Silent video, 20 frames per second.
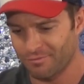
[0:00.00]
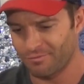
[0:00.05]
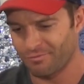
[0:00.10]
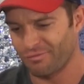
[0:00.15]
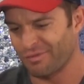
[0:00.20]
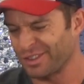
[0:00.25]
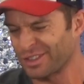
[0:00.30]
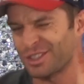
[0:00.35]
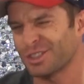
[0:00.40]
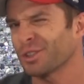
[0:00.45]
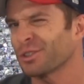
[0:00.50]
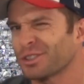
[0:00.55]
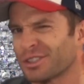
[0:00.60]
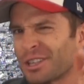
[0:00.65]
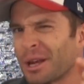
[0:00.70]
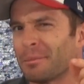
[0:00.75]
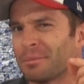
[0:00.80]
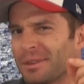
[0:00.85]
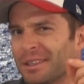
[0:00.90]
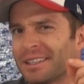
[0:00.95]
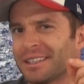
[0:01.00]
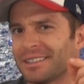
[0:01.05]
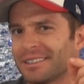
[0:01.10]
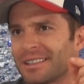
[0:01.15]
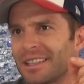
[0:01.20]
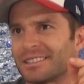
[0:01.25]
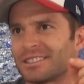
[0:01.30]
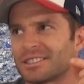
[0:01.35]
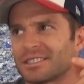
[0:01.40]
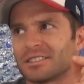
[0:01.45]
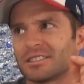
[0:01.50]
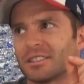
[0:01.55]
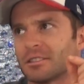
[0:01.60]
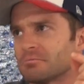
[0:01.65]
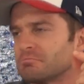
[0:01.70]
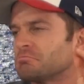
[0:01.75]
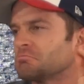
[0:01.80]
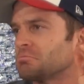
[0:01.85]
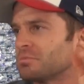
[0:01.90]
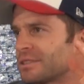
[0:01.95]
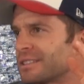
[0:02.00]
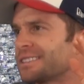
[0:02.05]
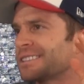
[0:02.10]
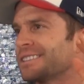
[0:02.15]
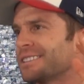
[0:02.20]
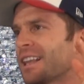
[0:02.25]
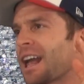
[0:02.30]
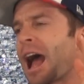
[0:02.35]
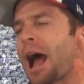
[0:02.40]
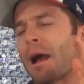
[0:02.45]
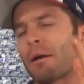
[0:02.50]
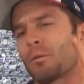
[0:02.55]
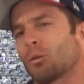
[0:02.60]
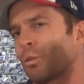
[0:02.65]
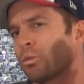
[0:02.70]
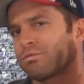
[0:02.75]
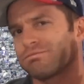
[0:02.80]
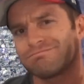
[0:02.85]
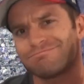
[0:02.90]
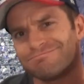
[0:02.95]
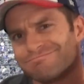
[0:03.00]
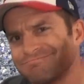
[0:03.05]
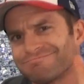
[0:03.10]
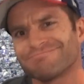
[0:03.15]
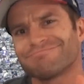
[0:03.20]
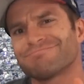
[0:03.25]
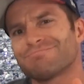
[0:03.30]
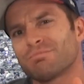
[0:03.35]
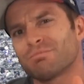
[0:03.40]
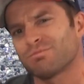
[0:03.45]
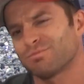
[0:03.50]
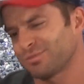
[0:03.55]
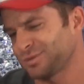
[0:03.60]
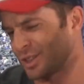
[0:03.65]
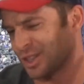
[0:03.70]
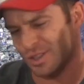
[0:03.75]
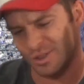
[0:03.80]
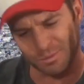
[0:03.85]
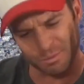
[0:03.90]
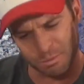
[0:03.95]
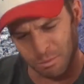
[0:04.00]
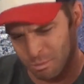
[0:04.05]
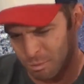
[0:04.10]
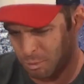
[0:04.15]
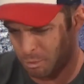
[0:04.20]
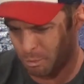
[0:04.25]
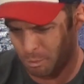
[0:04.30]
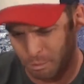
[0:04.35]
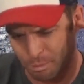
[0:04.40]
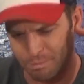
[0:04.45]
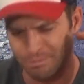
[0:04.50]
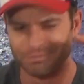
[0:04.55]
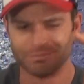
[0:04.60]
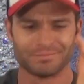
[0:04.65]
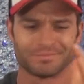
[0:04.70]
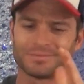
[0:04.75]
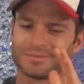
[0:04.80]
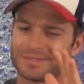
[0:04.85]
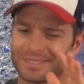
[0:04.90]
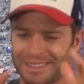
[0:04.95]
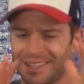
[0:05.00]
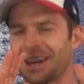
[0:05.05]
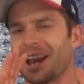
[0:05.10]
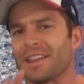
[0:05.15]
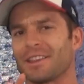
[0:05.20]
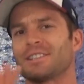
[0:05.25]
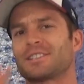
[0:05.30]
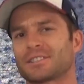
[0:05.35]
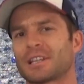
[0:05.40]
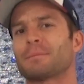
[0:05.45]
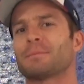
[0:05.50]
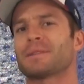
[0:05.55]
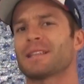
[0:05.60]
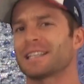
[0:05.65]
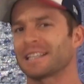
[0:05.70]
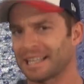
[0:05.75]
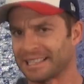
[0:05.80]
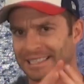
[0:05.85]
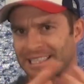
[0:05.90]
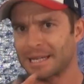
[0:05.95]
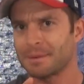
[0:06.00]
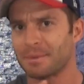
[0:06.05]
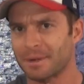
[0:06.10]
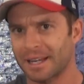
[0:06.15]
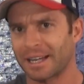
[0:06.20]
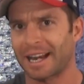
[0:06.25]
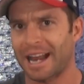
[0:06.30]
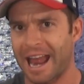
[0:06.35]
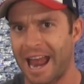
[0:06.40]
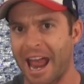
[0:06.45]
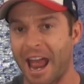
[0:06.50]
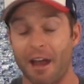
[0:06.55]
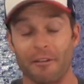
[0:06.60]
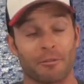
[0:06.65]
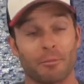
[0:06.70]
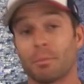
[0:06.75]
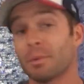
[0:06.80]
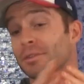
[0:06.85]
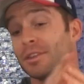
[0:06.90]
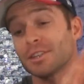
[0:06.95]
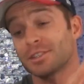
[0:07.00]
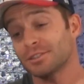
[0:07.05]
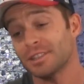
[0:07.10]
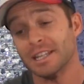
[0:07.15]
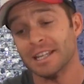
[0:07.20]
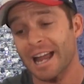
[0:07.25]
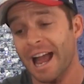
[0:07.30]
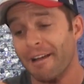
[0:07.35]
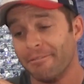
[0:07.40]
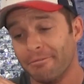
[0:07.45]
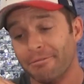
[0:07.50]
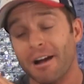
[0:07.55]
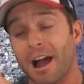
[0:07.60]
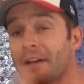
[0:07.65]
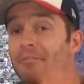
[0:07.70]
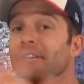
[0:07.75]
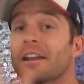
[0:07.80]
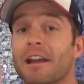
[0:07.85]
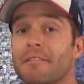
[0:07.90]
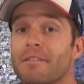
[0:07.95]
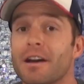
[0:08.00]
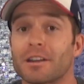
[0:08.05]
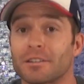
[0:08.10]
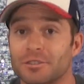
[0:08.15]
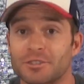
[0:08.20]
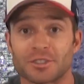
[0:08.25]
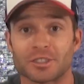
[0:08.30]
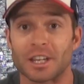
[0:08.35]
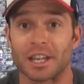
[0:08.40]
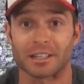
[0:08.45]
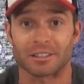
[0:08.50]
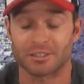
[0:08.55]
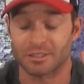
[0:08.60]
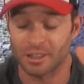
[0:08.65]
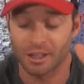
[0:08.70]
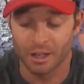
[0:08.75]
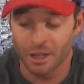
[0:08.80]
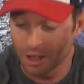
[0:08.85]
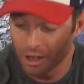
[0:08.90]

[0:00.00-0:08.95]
There's still something that's not just, there's something that's keeping it at a half. But this thing got 5.5 out of 6.